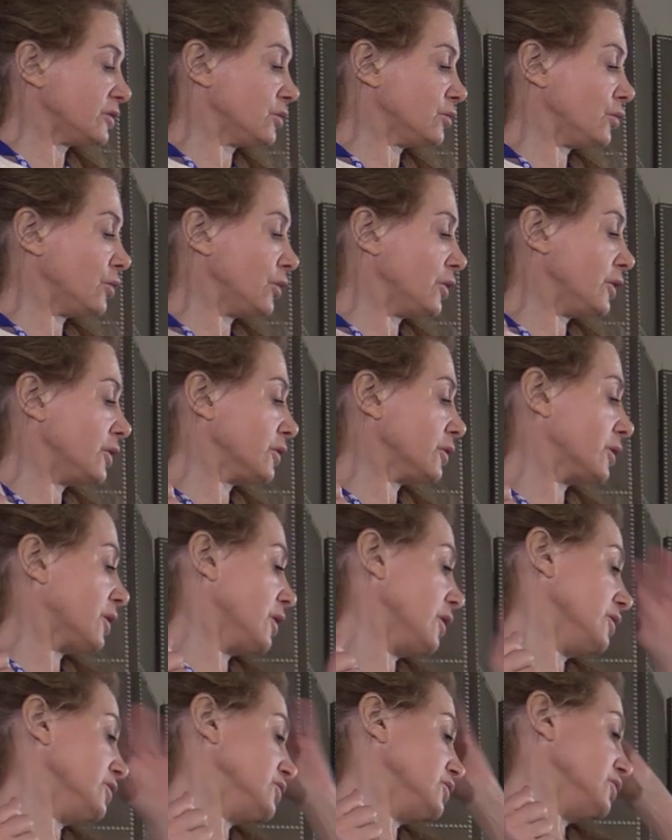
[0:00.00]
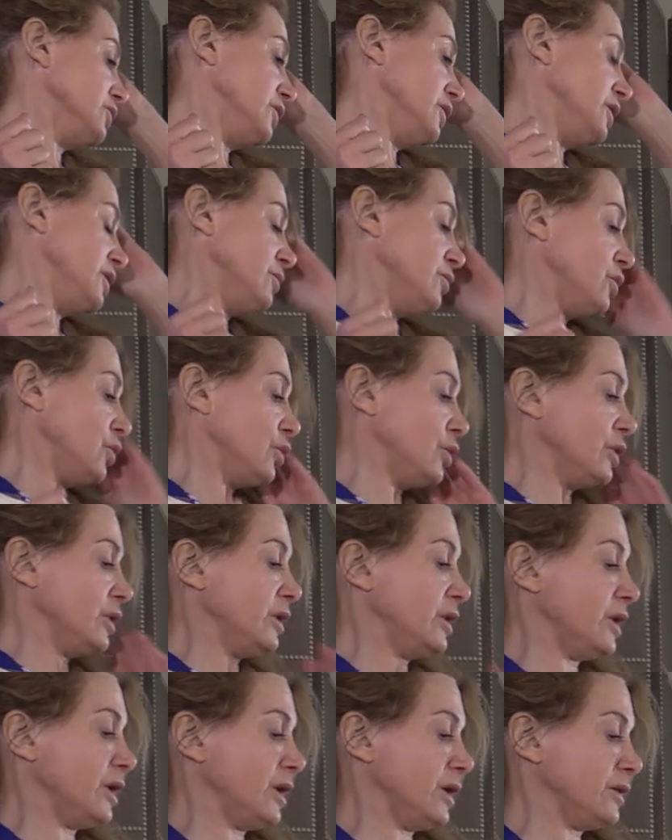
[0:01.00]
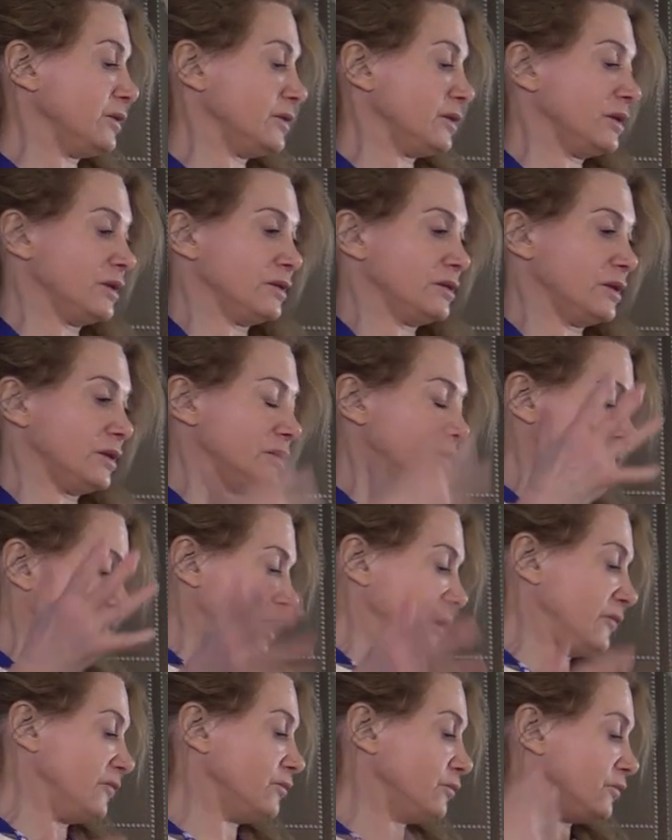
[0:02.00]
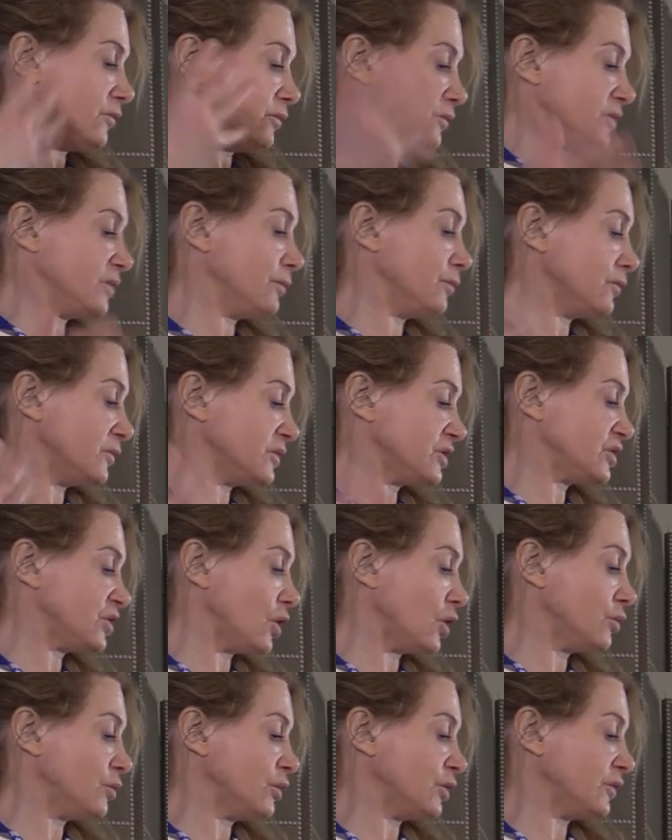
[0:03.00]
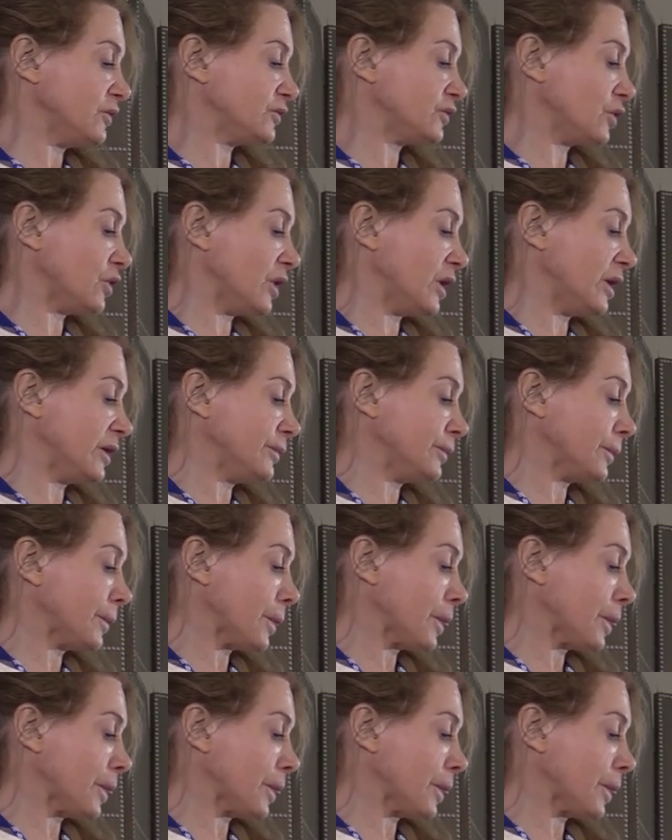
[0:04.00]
the warrior culture anymore. I think that they've so moved on.